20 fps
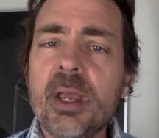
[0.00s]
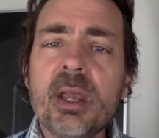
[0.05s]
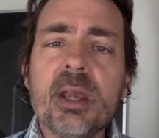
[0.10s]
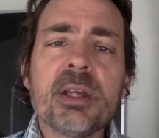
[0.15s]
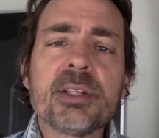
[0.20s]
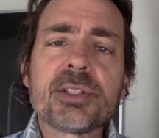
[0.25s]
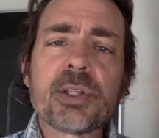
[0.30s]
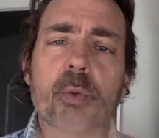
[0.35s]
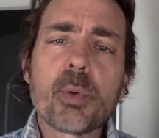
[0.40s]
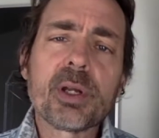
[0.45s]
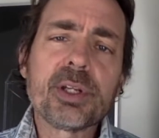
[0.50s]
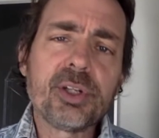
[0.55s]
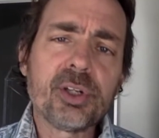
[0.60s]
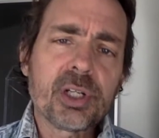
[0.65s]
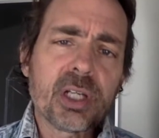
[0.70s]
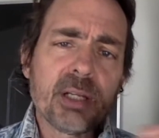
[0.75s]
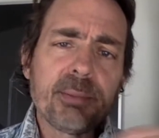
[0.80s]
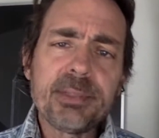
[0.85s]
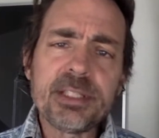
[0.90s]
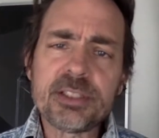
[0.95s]
So what you're
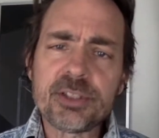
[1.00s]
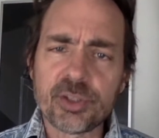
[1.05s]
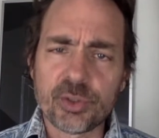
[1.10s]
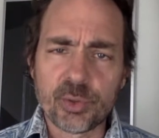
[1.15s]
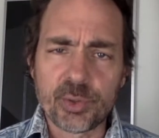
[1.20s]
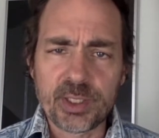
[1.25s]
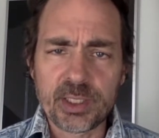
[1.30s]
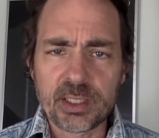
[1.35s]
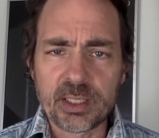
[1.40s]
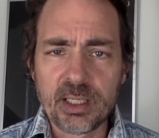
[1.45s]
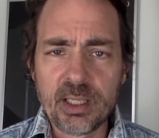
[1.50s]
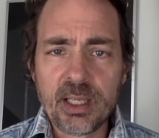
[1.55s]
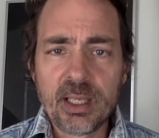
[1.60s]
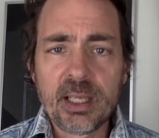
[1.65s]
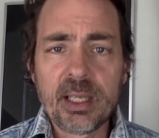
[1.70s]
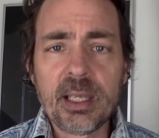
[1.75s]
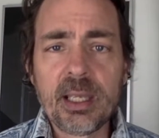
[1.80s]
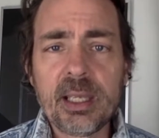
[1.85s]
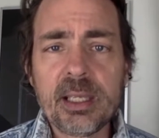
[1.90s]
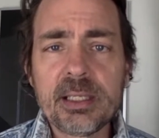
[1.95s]
going to be doing
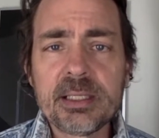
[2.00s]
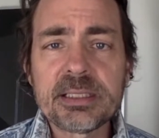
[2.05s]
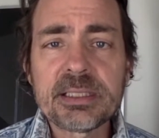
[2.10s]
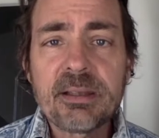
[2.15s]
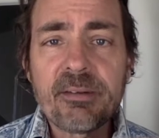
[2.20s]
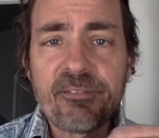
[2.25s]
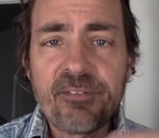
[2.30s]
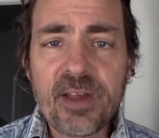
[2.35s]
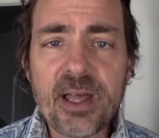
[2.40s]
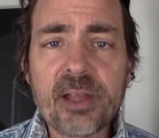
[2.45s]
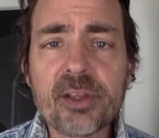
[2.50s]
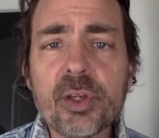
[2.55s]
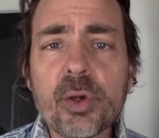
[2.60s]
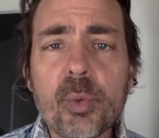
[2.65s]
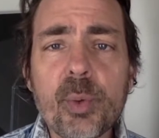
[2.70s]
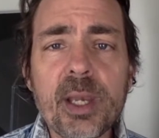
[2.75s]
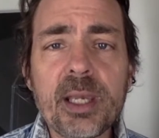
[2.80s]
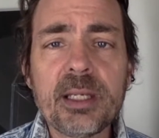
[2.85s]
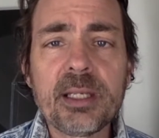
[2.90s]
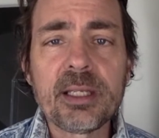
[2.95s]
is
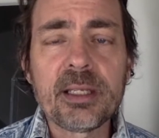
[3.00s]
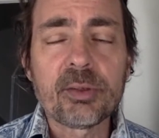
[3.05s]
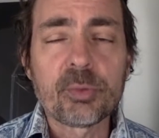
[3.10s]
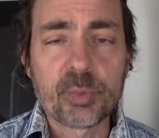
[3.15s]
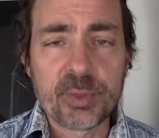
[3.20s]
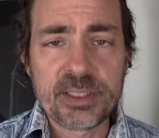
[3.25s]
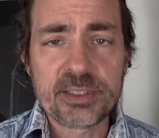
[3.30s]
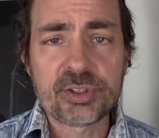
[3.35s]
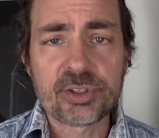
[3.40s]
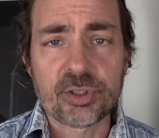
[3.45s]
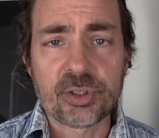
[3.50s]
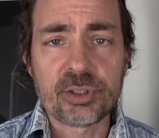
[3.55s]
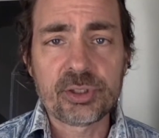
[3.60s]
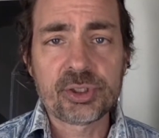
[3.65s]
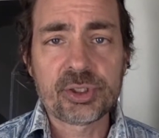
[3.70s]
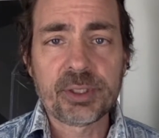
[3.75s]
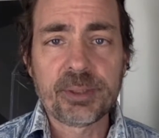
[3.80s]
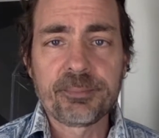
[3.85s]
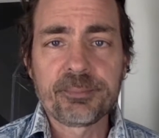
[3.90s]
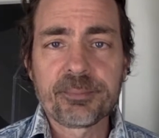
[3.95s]
evaluating
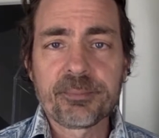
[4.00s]
research,